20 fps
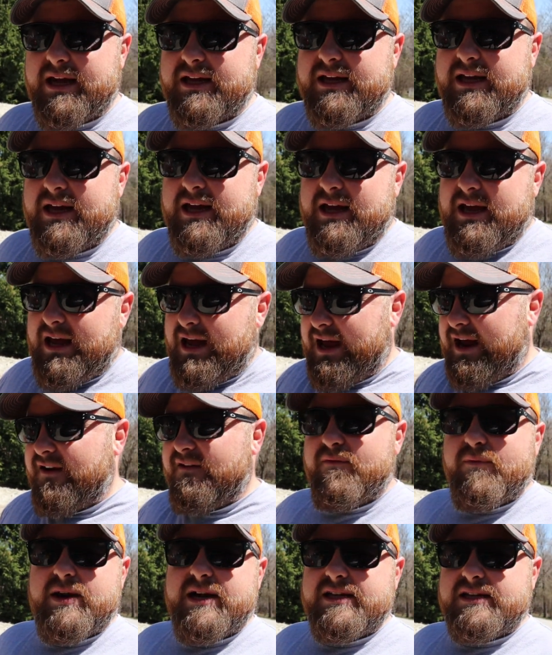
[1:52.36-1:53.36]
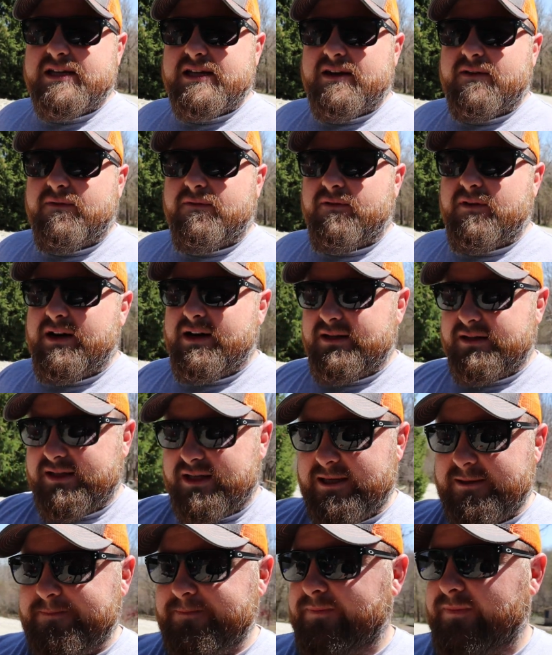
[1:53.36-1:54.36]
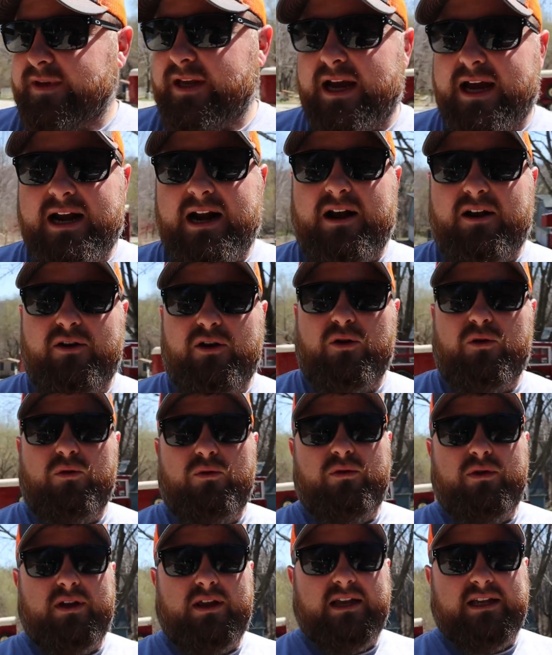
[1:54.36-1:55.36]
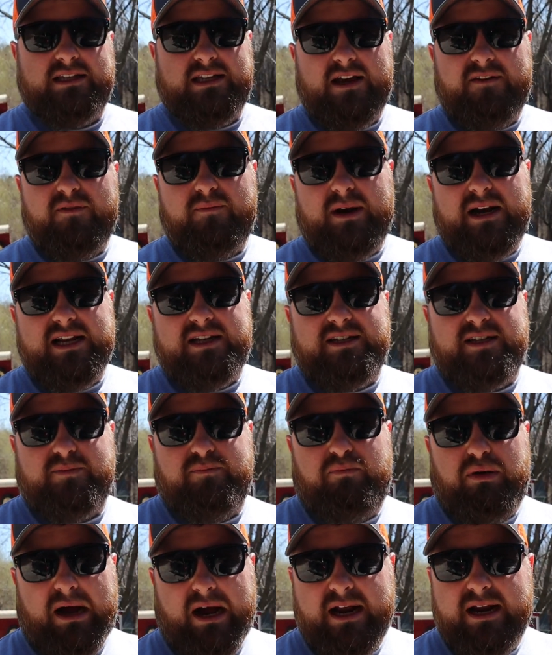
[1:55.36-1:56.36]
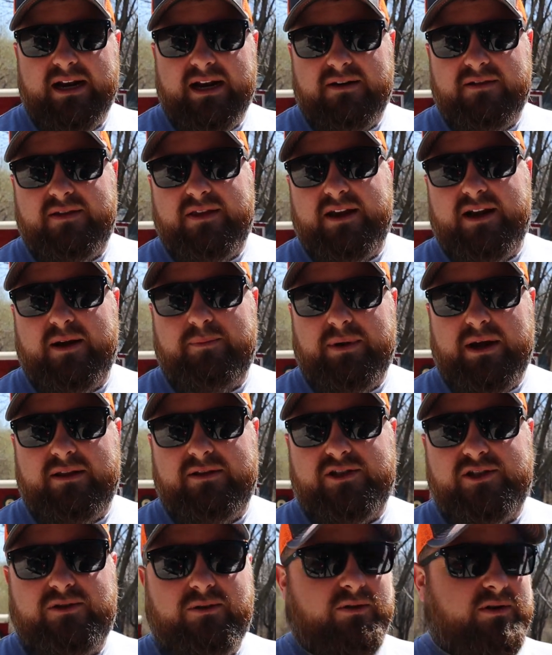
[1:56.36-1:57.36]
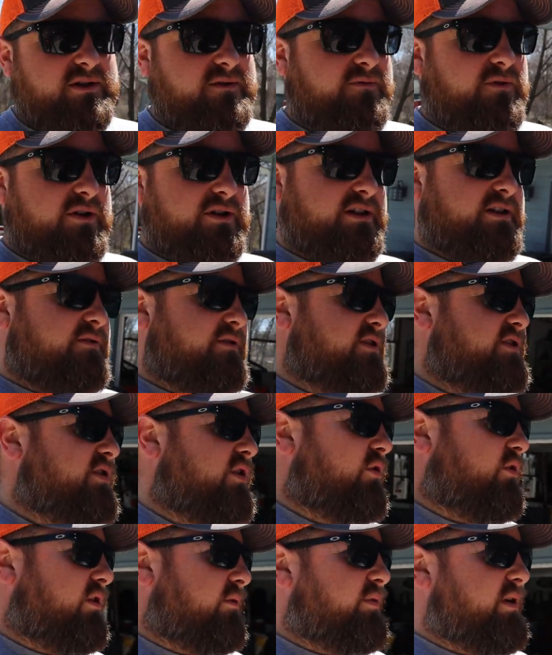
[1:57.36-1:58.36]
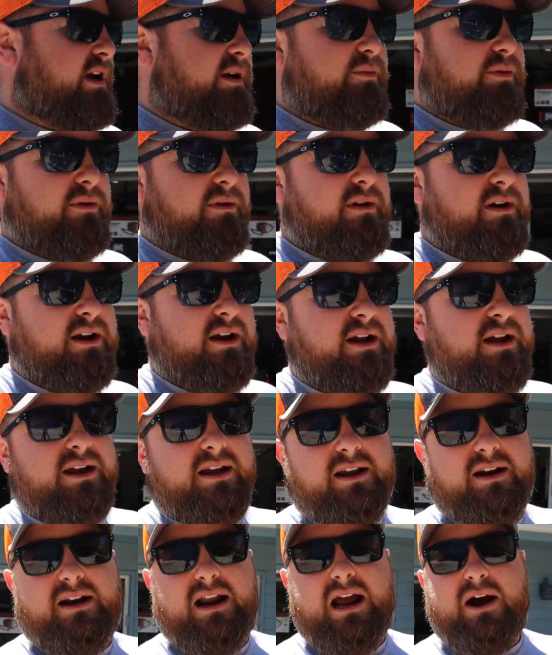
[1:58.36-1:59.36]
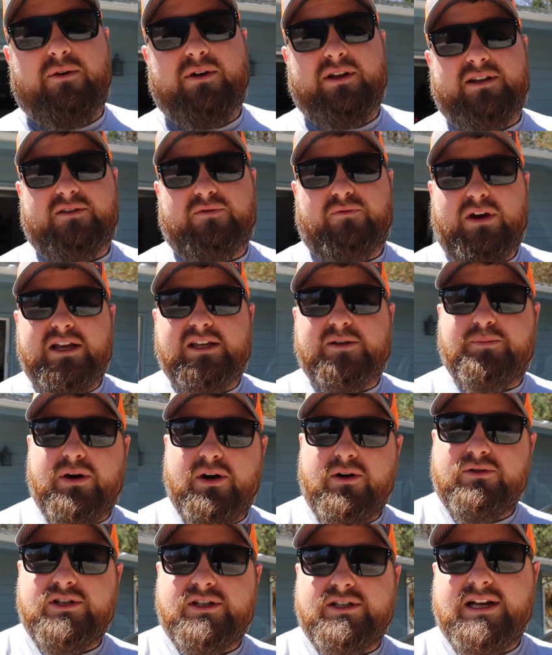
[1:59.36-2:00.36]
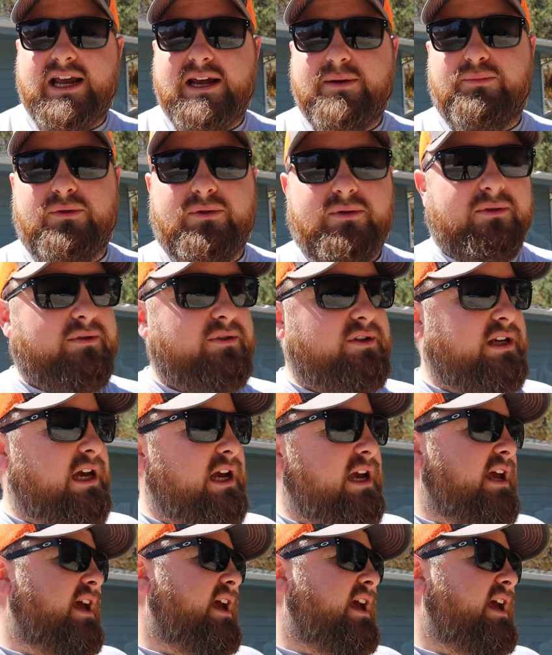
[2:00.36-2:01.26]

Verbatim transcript: like everybody's in a frenzy. And I don't know, is everybody just buying everything up out of the stores? First it was toilet paper. Now it's fence post staples